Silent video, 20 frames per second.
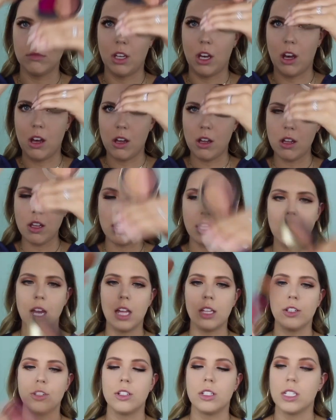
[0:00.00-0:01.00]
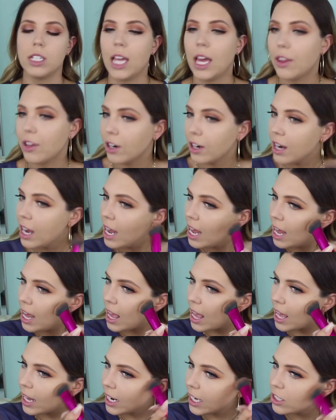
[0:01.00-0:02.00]
all the colors together,
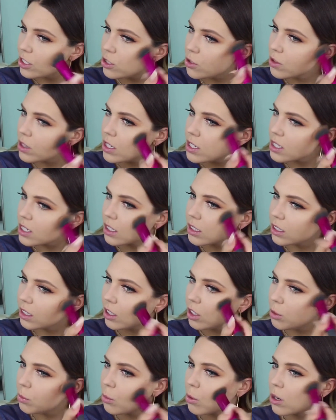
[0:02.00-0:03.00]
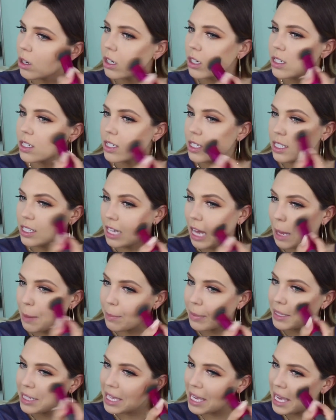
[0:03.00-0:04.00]
and I do this a little more
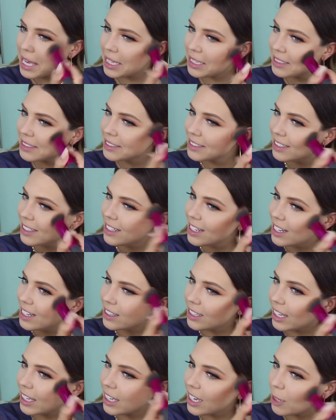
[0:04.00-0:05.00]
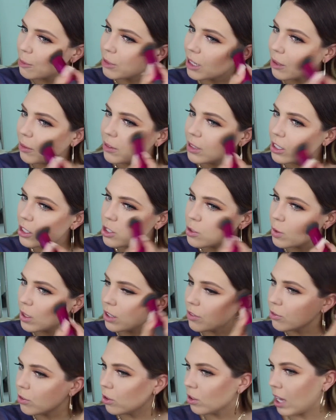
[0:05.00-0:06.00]
sloppily. Like, I'm not really
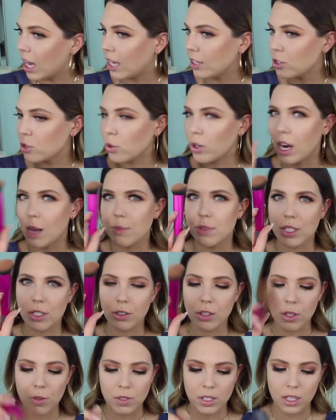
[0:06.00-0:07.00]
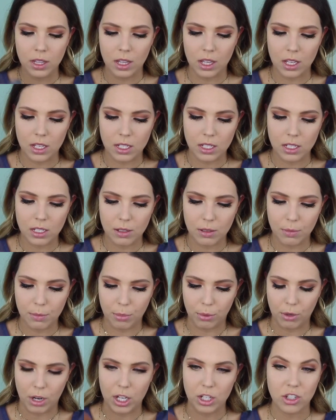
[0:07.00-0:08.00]
doing a full contour. I'm still using this
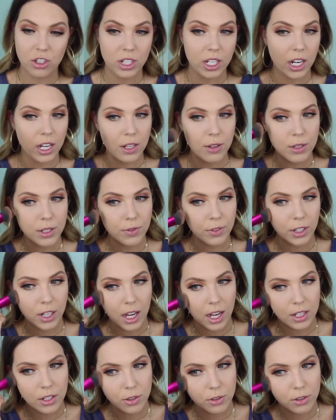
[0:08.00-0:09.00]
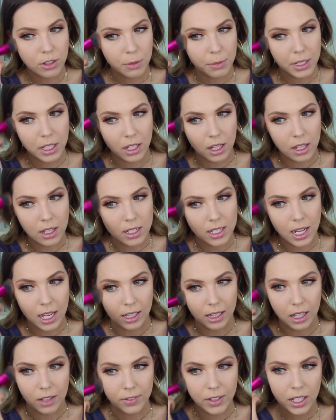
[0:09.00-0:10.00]
brush that I use for contour because
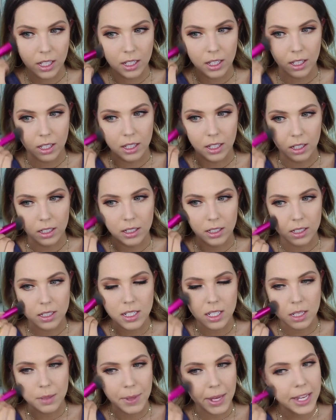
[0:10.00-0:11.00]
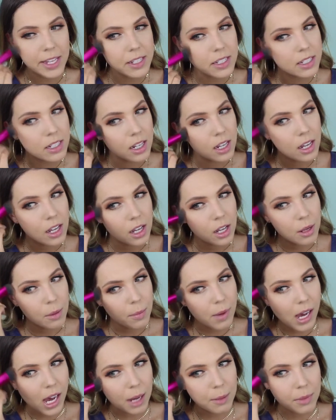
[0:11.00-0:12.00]
I love it and it's the best,
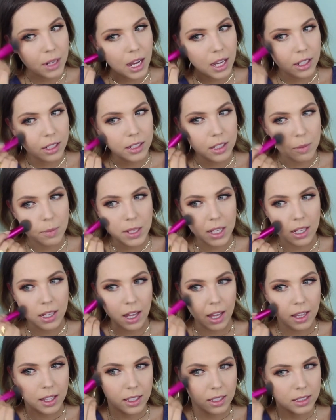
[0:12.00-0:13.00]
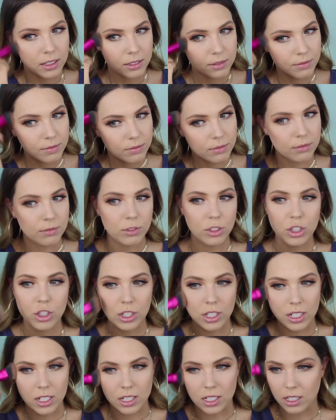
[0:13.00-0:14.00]
but I'm not gonna be like
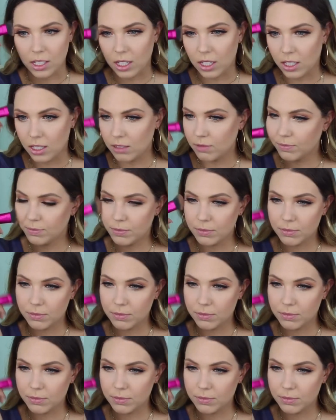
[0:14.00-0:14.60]
chiseling